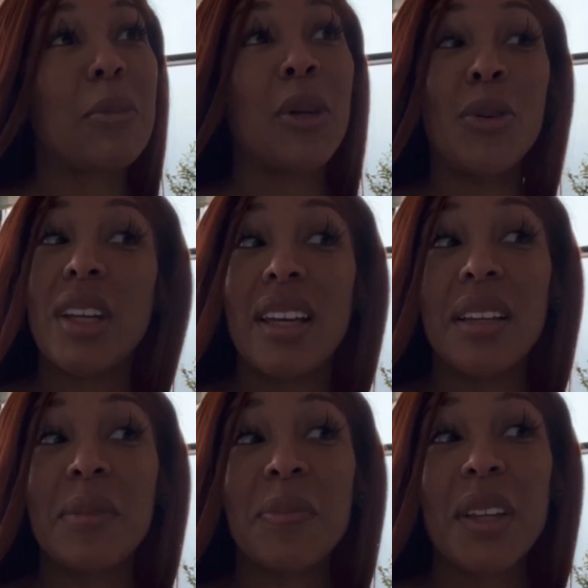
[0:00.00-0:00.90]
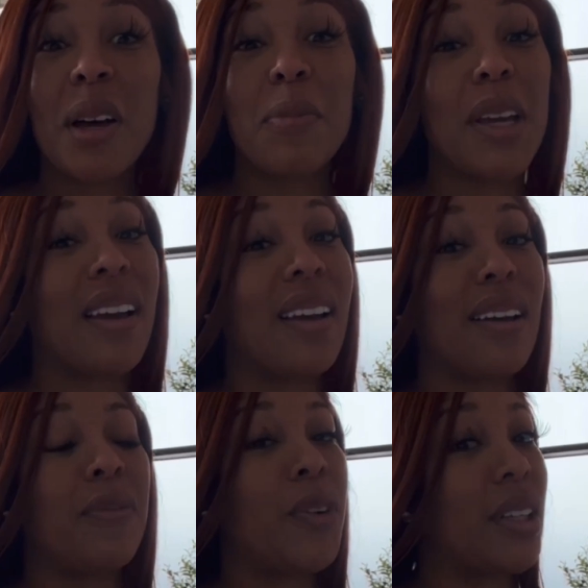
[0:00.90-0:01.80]
the beauty of
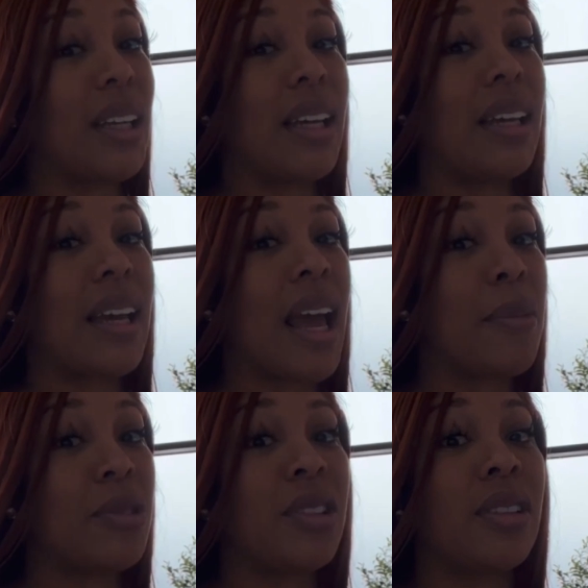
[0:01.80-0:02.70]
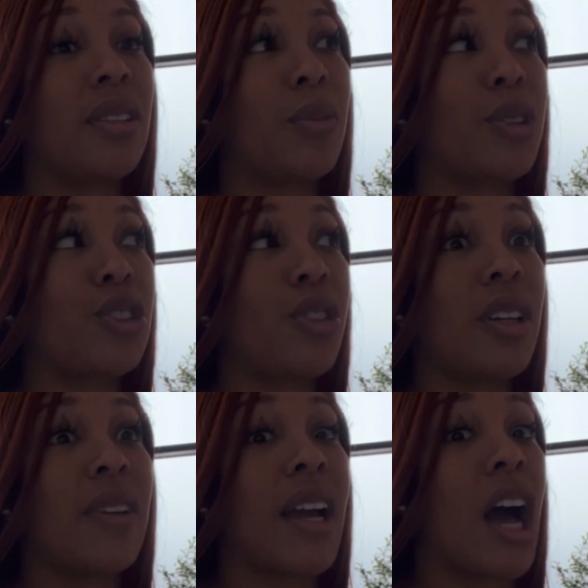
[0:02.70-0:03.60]
being fully able to
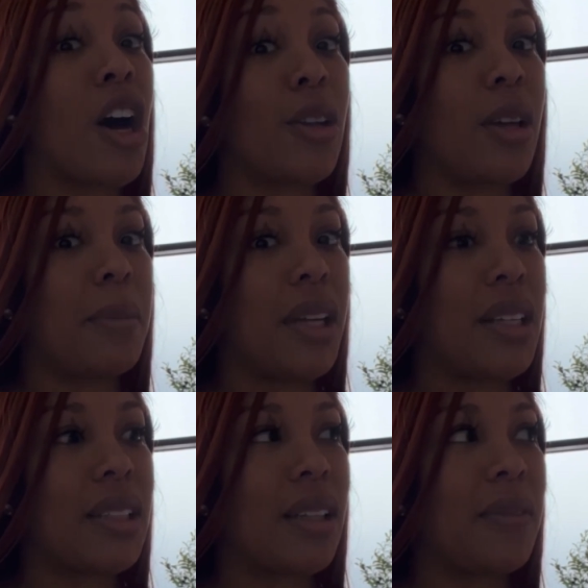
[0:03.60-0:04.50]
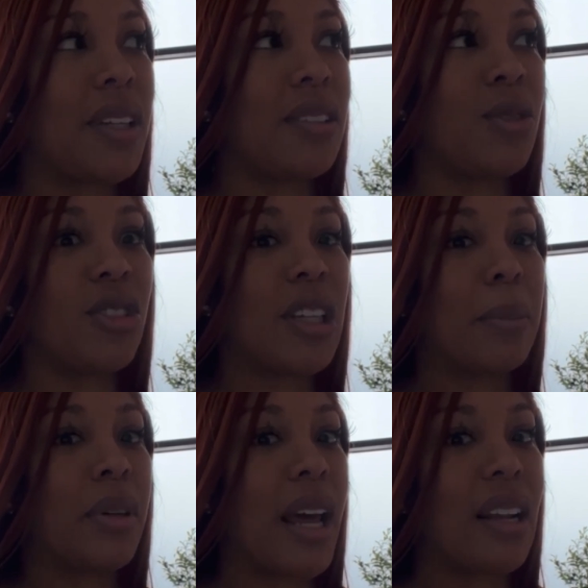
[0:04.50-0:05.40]
retrieve like all your money and stuff is you could
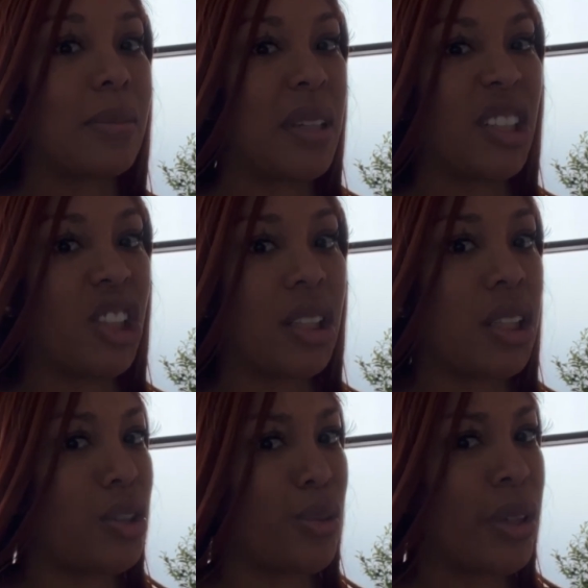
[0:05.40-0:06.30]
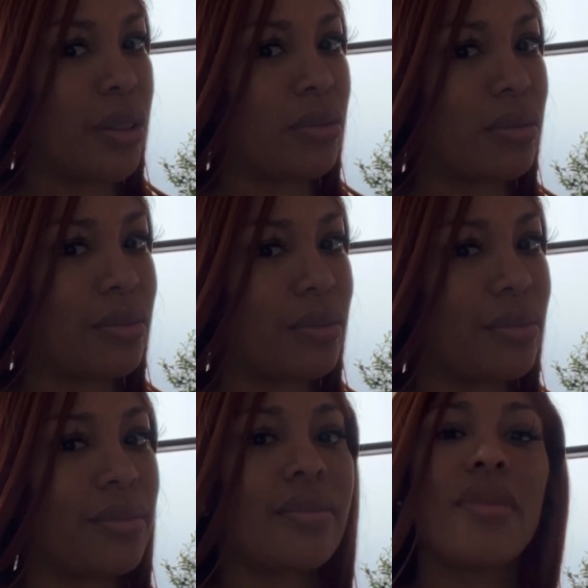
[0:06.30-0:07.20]
just put out as many shits as you want.
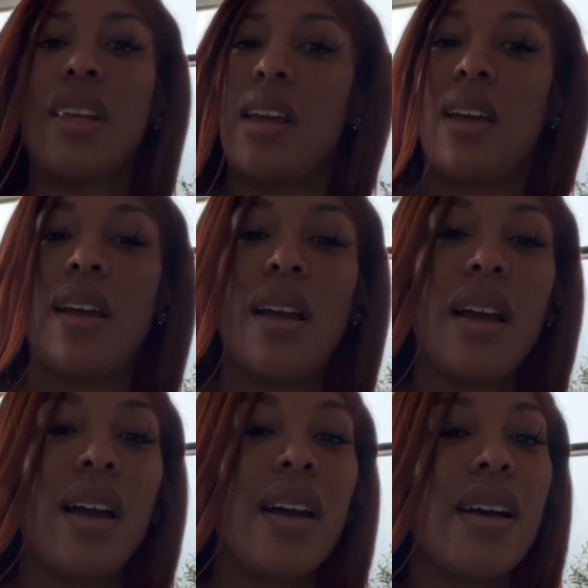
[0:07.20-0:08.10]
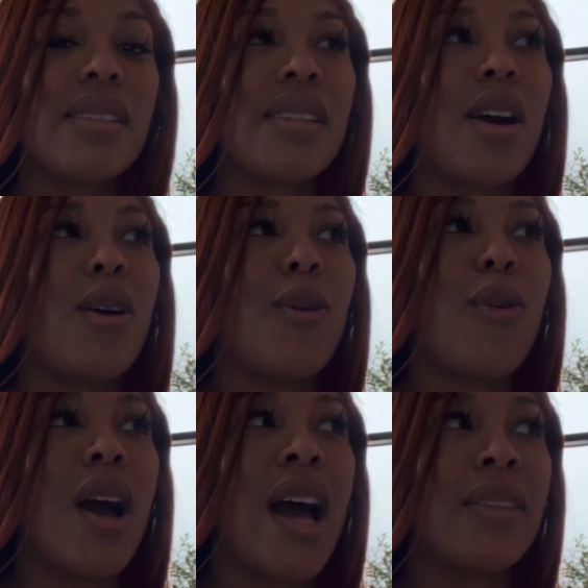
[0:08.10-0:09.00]
Mm-hmm. So
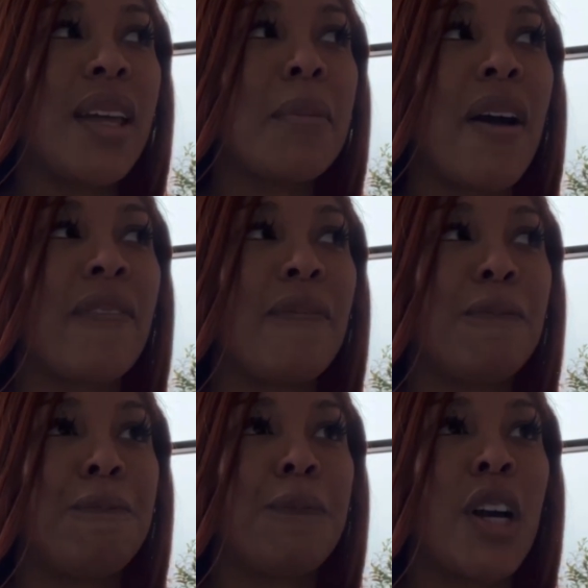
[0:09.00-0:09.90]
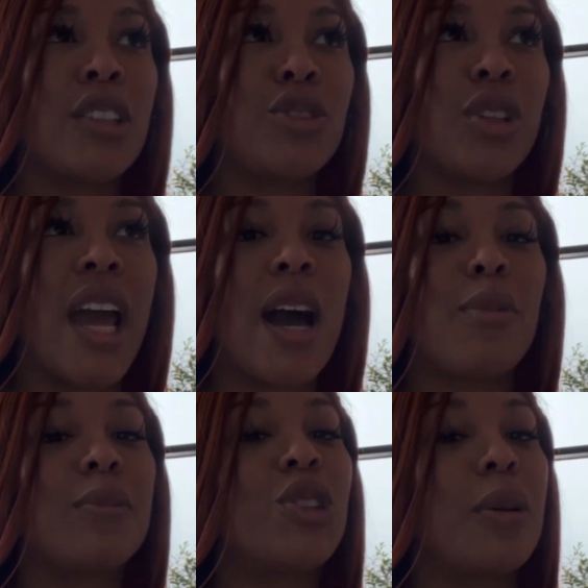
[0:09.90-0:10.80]
I think my country
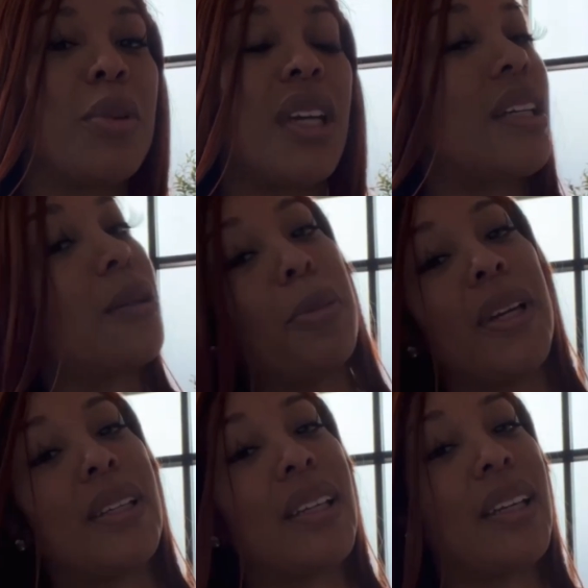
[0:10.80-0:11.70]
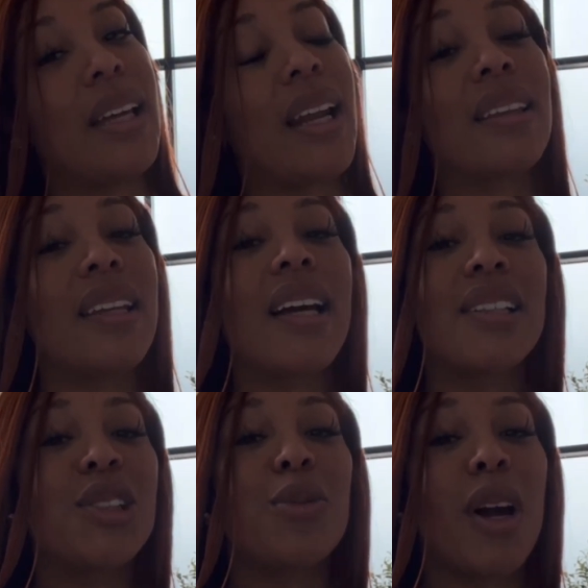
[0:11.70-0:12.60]
album should be independent, and I think
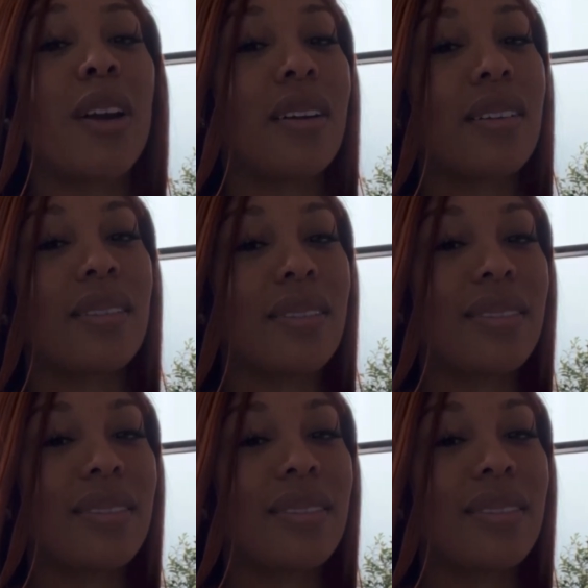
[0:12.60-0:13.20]
I should work